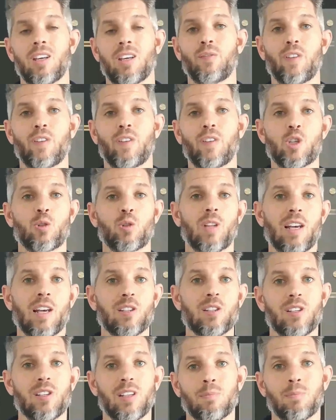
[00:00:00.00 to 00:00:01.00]

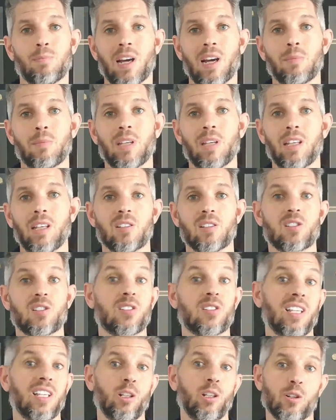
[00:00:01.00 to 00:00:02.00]
Visualizing might mean
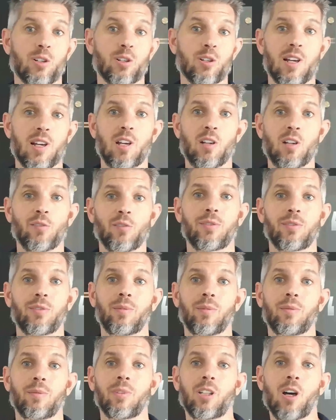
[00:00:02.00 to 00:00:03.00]
seeing yourself
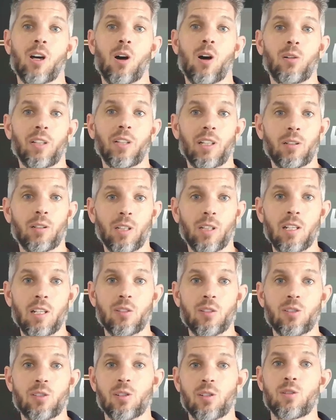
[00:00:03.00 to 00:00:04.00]
calling a
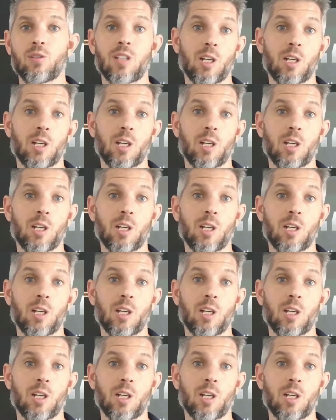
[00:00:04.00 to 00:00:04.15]
lead to